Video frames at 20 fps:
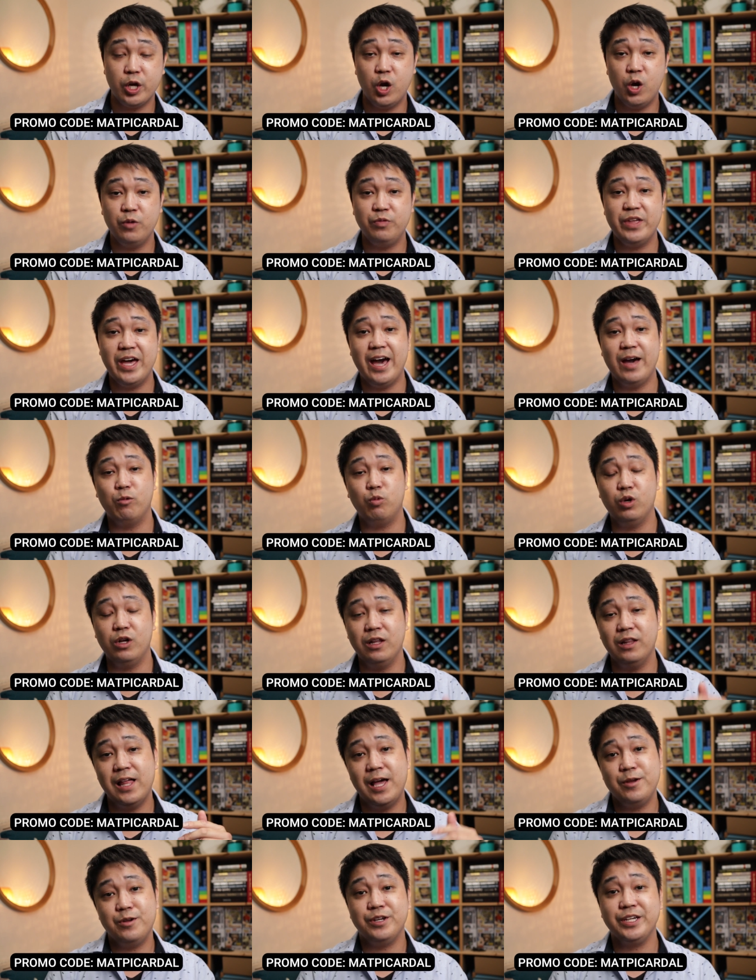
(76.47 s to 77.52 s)
code that will
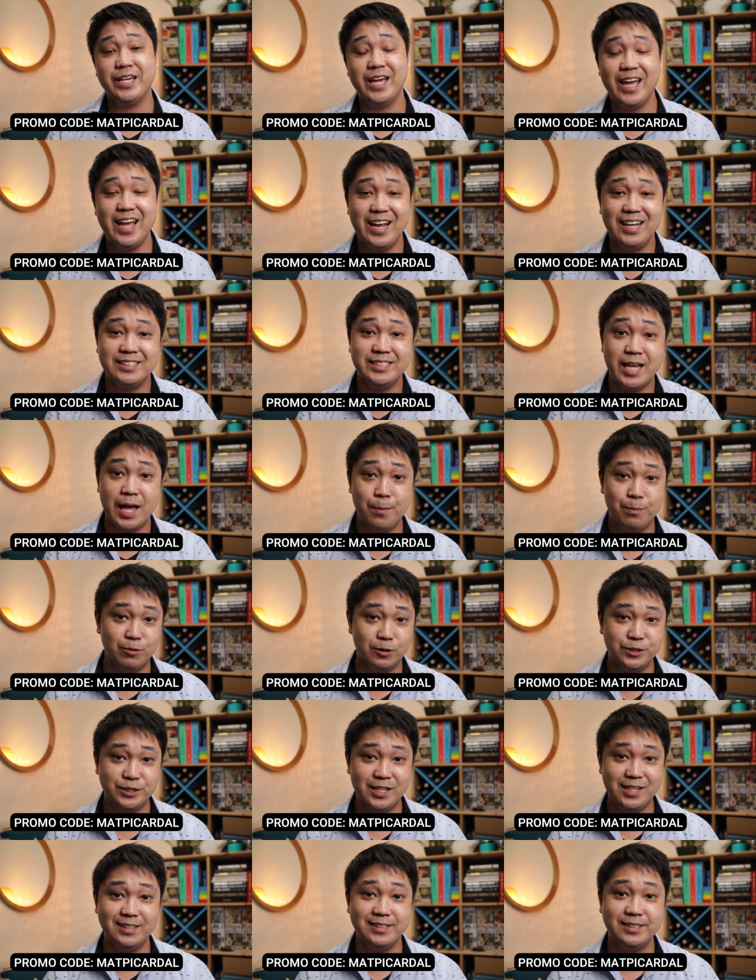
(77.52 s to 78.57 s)
allow you to get a ten
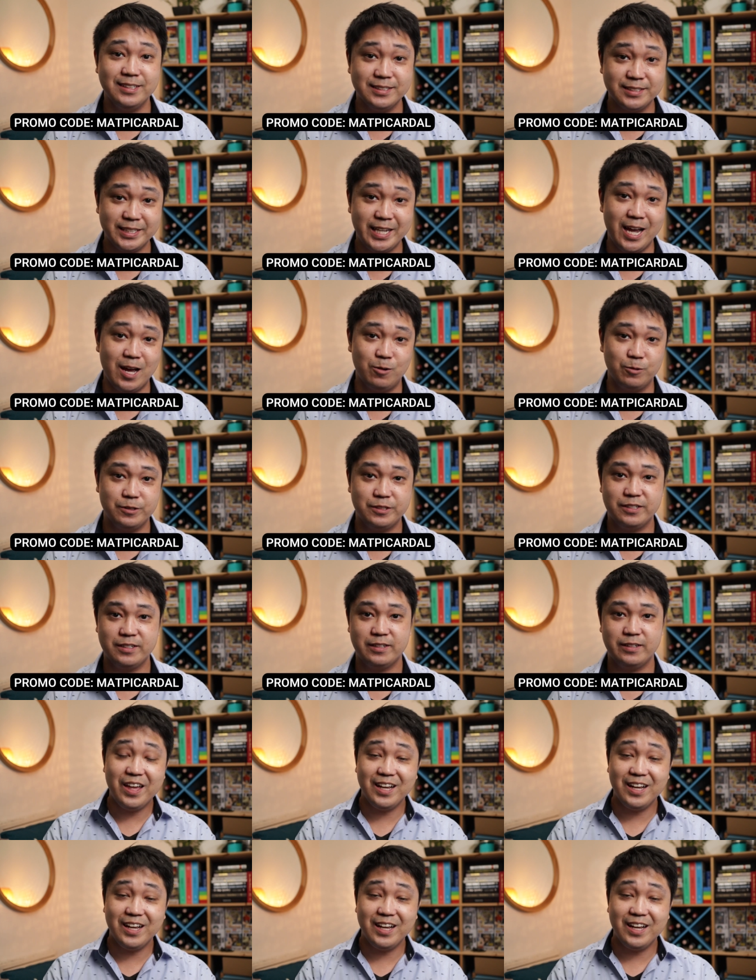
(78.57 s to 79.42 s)
percent discount.